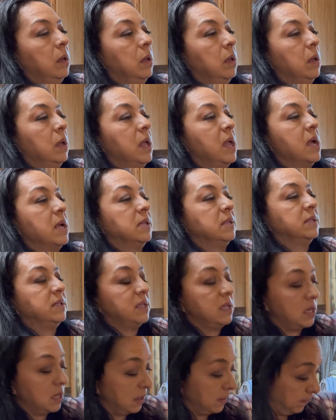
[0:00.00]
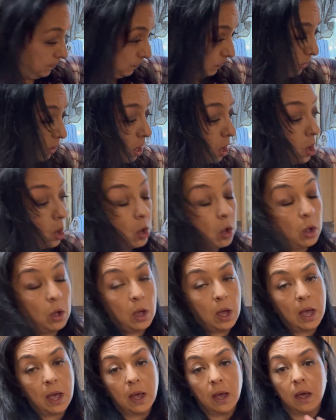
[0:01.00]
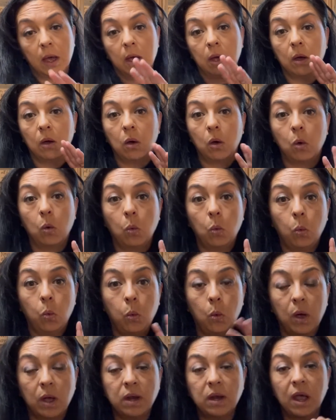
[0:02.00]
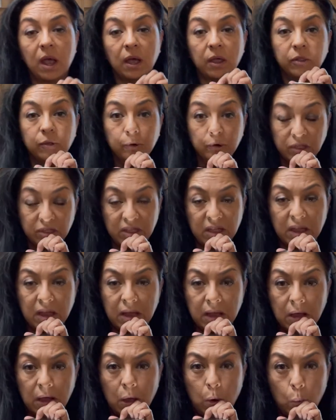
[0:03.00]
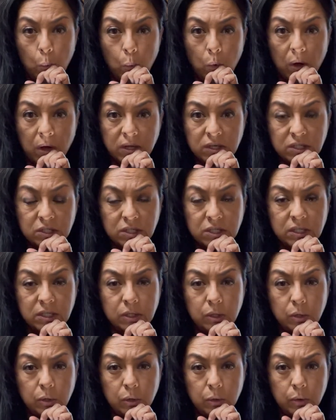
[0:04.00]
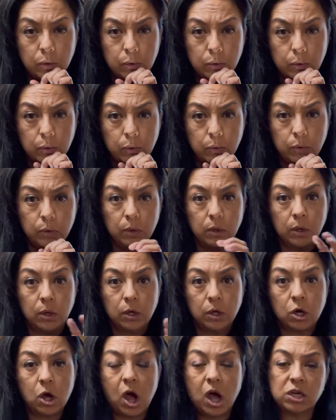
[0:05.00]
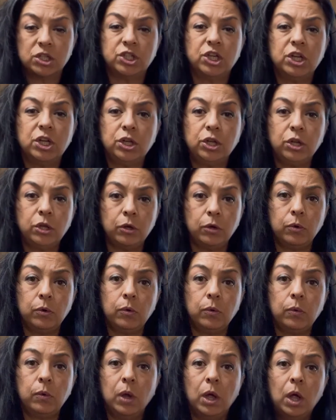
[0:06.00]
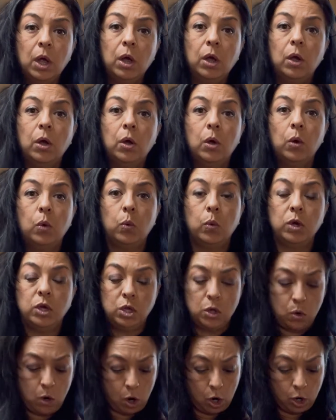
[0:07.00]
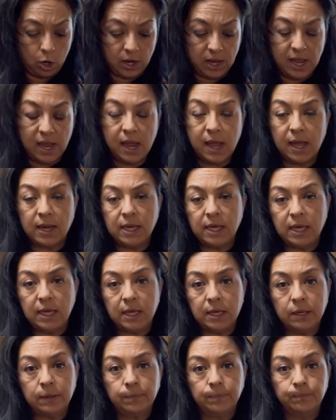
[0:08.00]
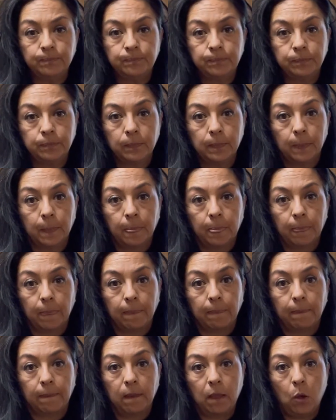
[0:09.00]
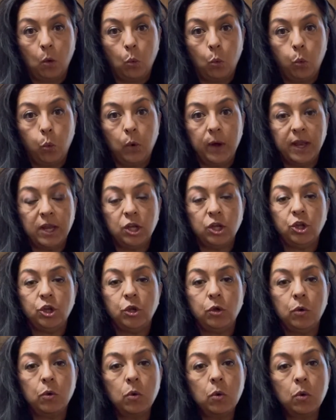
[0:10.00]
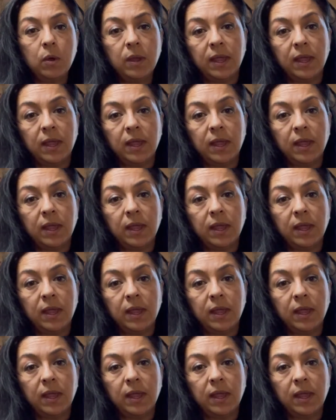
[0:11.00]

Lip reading: Can't see. One other thing I want to caution you when you are canning, when you